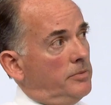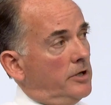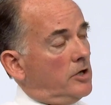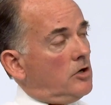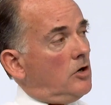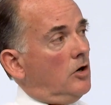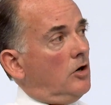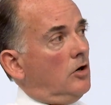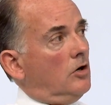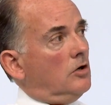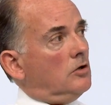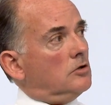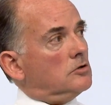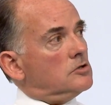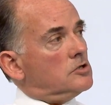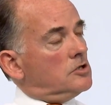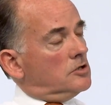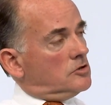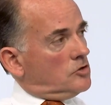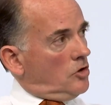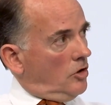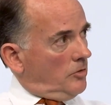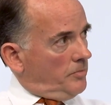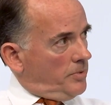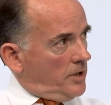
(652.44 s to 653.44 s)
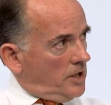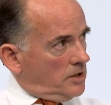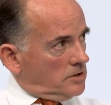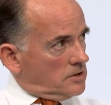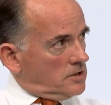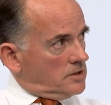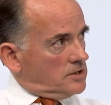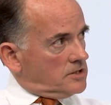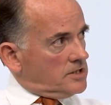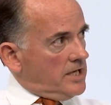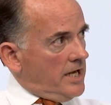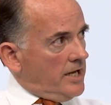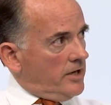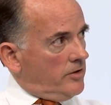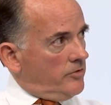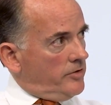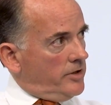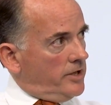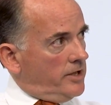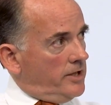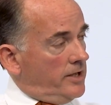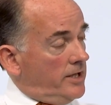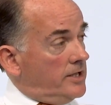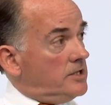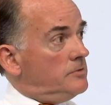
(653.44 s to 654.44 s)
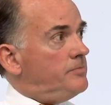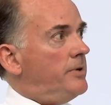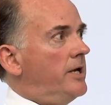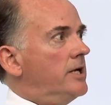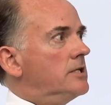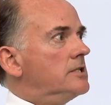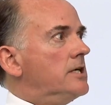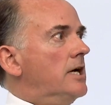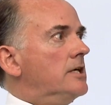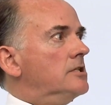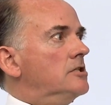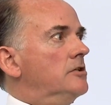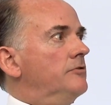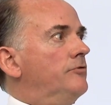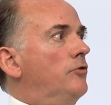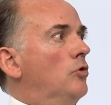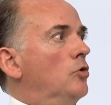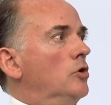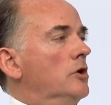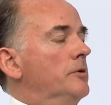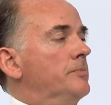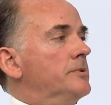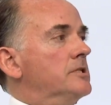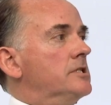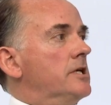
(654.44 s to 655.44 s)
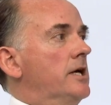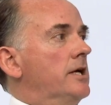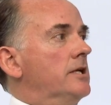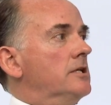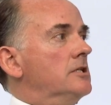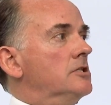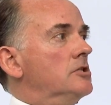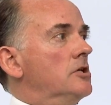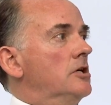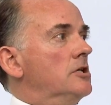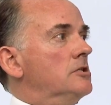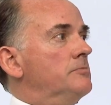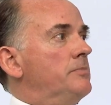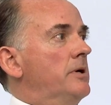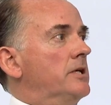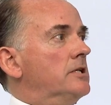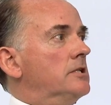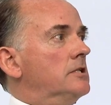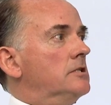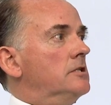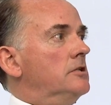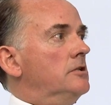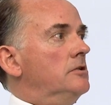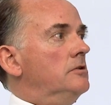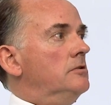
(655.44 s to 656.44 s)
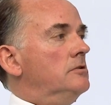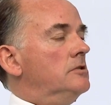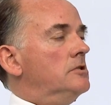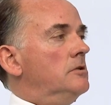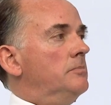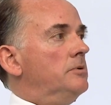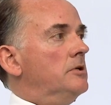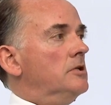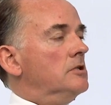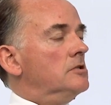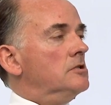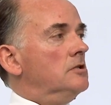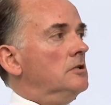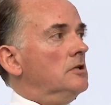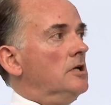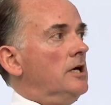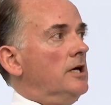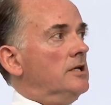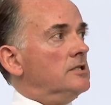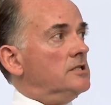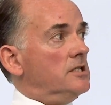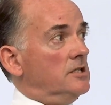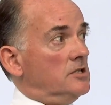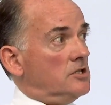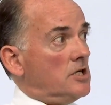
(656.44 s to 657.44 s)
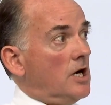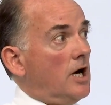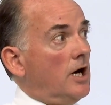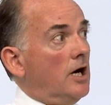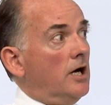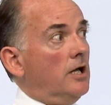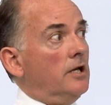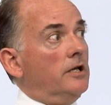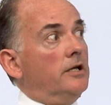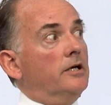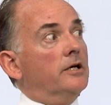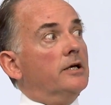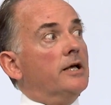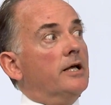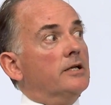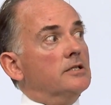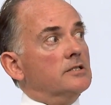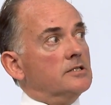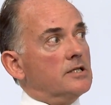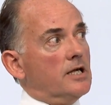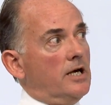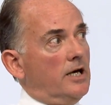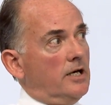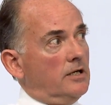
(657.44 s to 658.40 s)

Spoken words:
because the top part of the salary is being taxed at 40%, so it's better to use the personal allowance entirely against